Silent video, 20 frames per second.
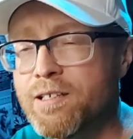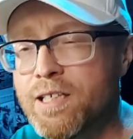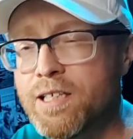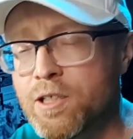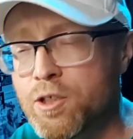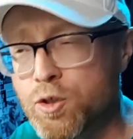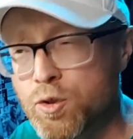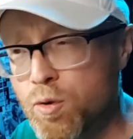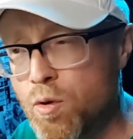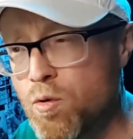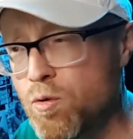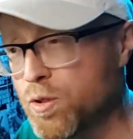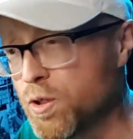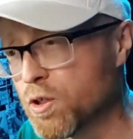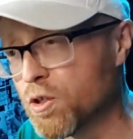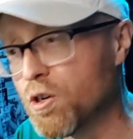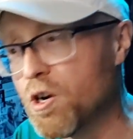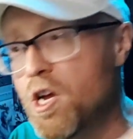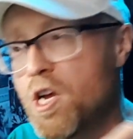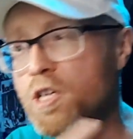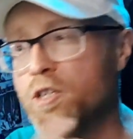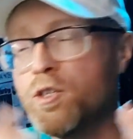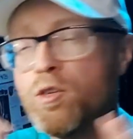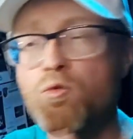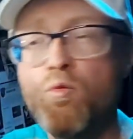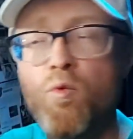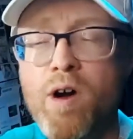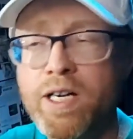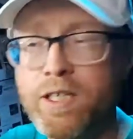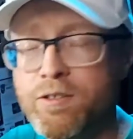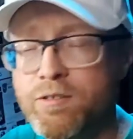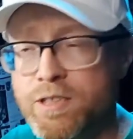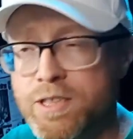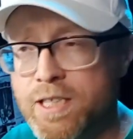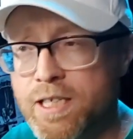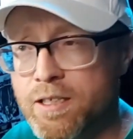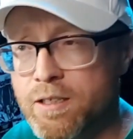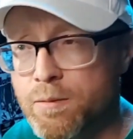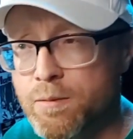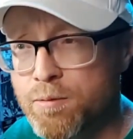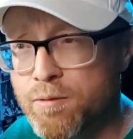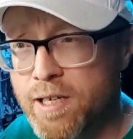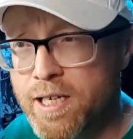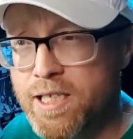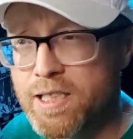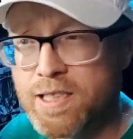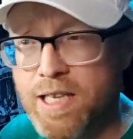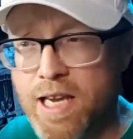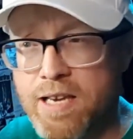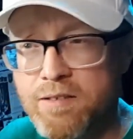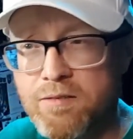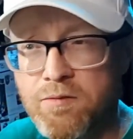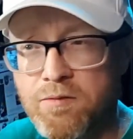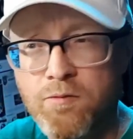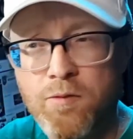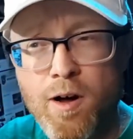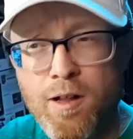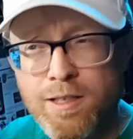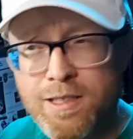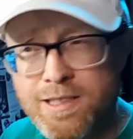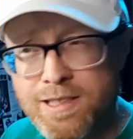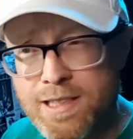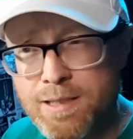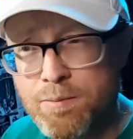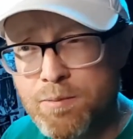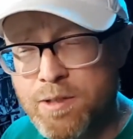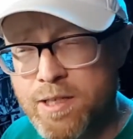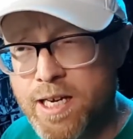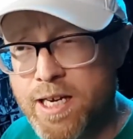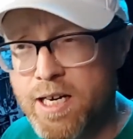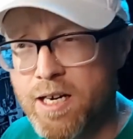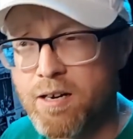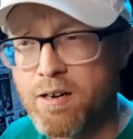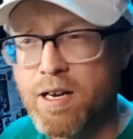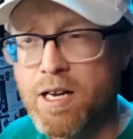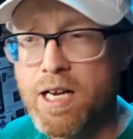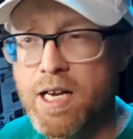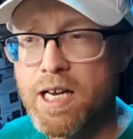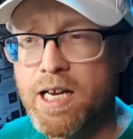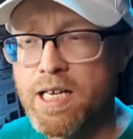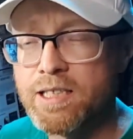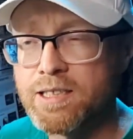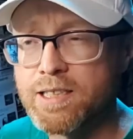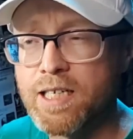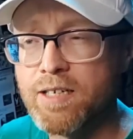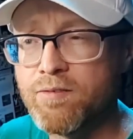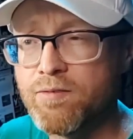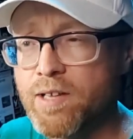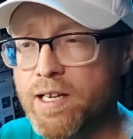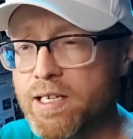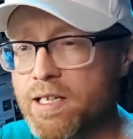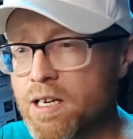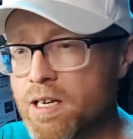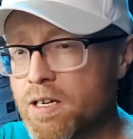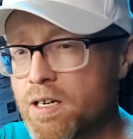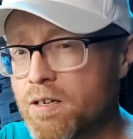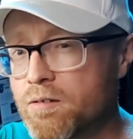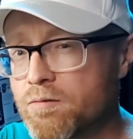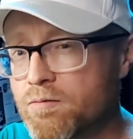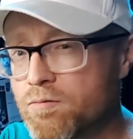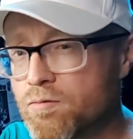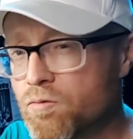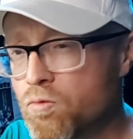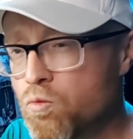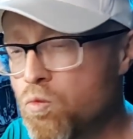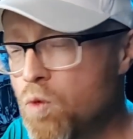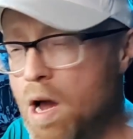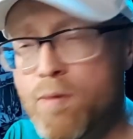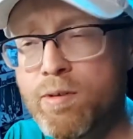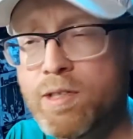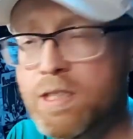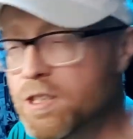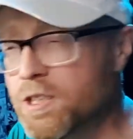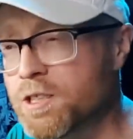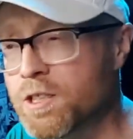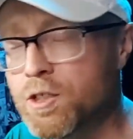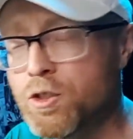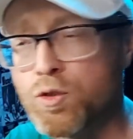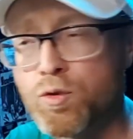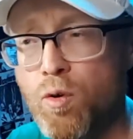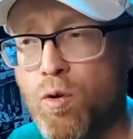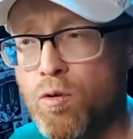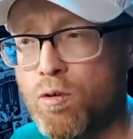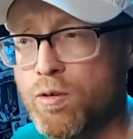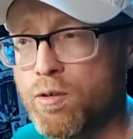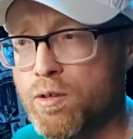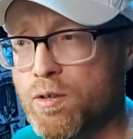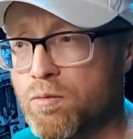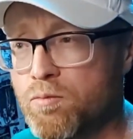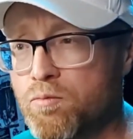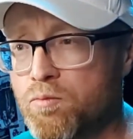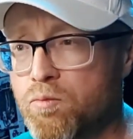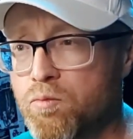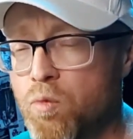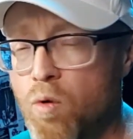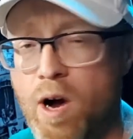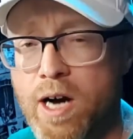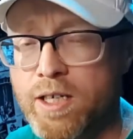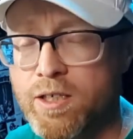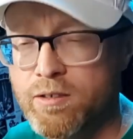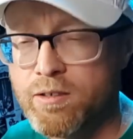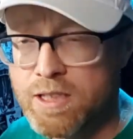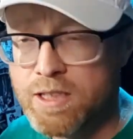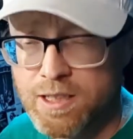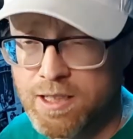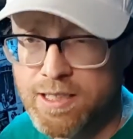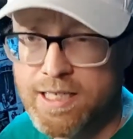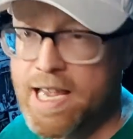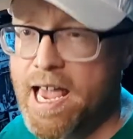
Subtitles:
controlled her to wander into another place and fall asleep there instead of, like, why wouldn't it just control her to wander into the